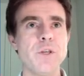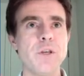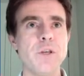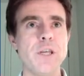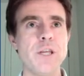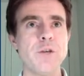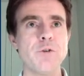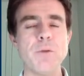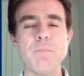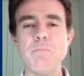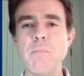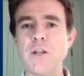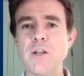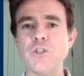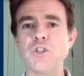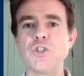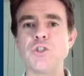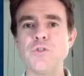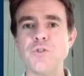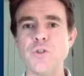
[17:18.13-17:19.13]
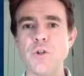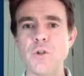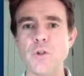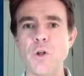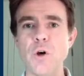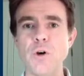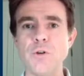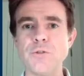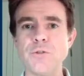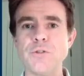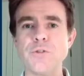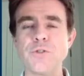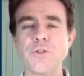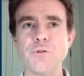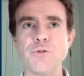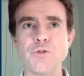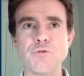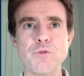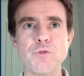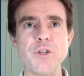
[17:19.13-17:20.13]
hear it mentioned a lot, and so
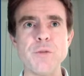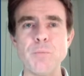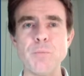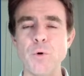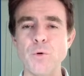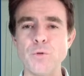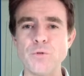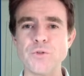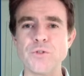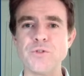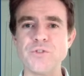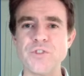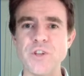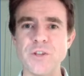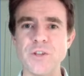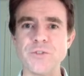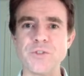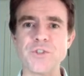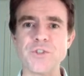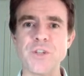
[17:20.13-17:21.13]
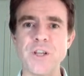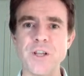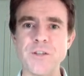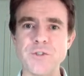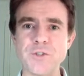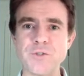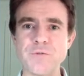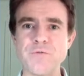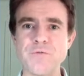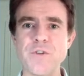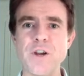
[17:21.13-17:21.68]
it's really important to understand this